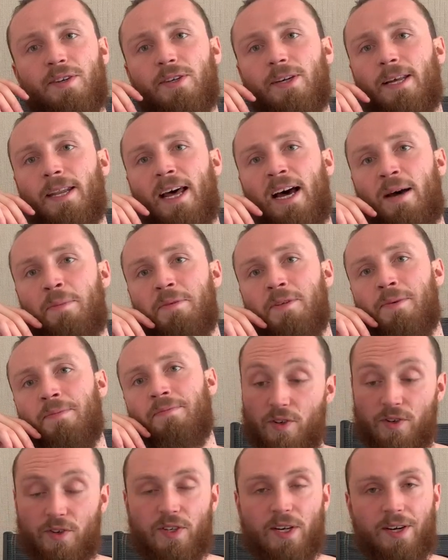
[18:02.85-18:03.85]
collapse.
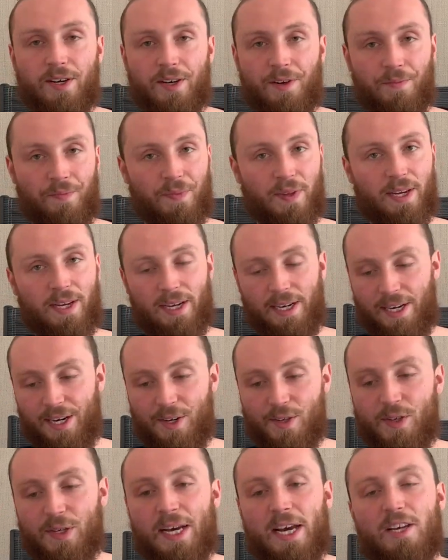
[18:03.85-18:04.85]
So,
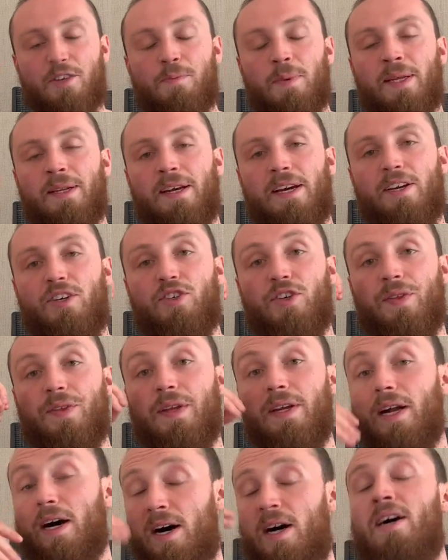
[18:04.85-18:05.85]
here's the explanation
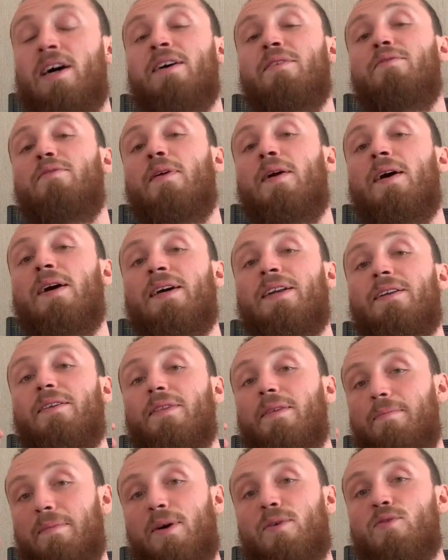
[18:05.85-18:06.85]
that I find
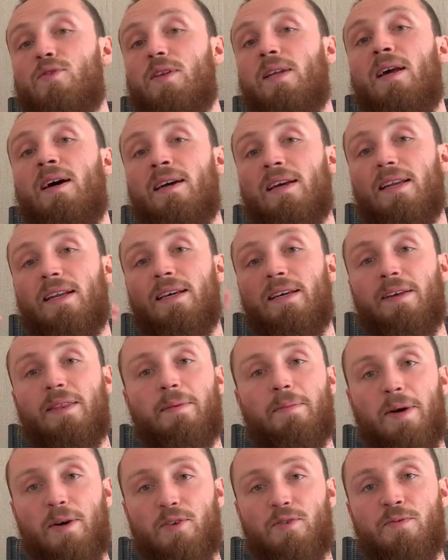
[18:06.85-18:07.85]
the most likely and the
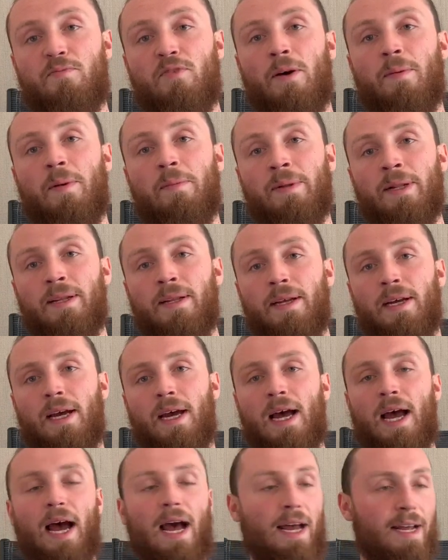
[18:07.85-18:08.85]
most probable,
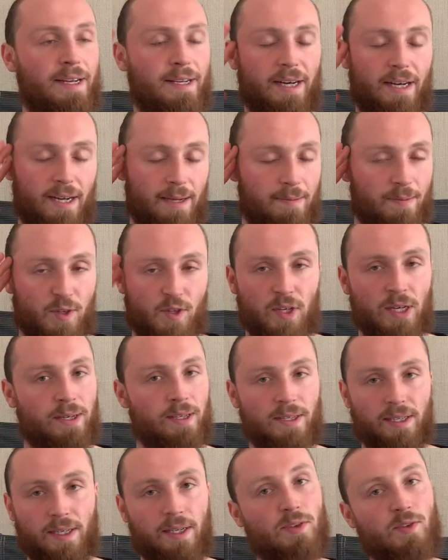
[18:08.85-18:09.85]
and I'm
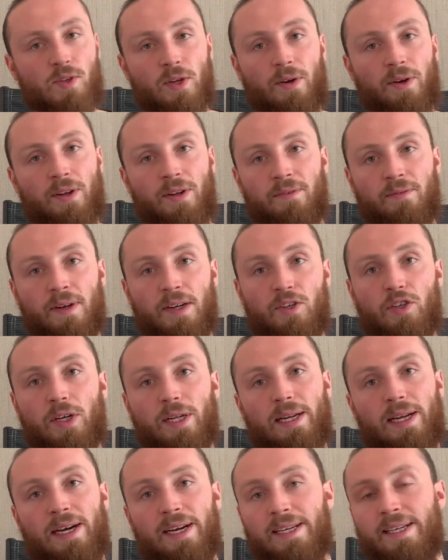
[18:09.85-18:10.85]
certain it's not an
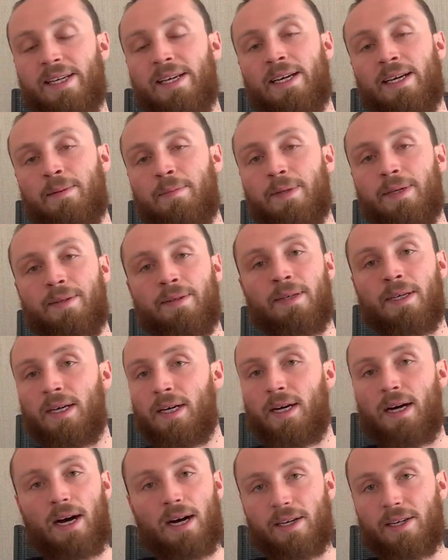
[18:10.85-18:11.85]
original idea, but
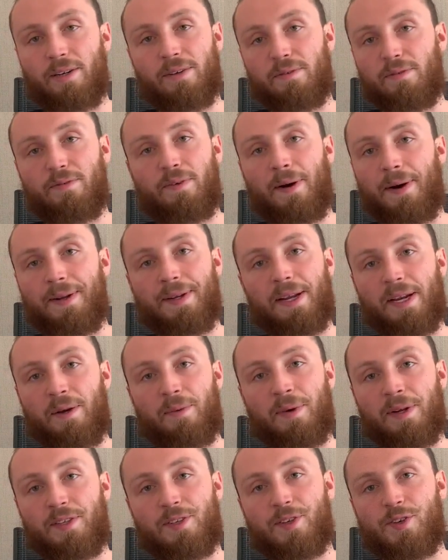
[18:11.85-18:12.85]
I couldn't find
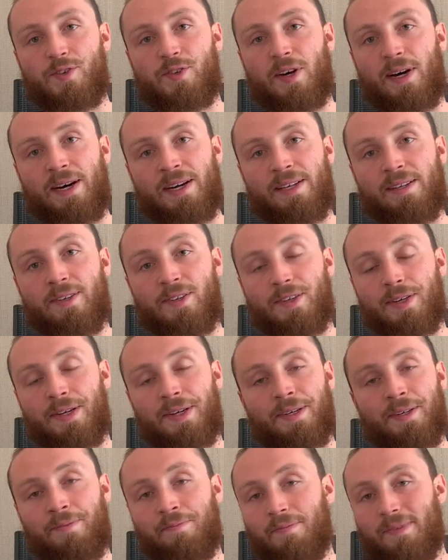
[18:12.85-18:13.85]
anyone to cite,
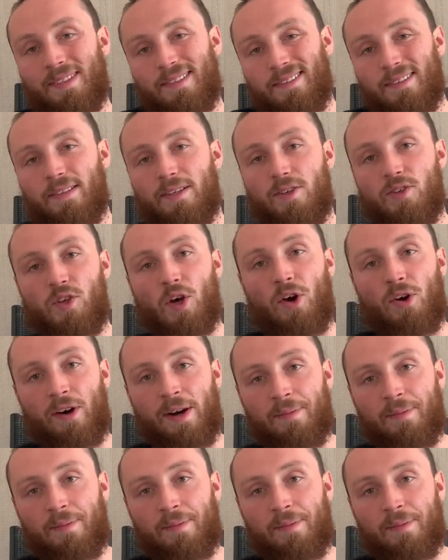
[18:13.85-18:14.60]
so sorry.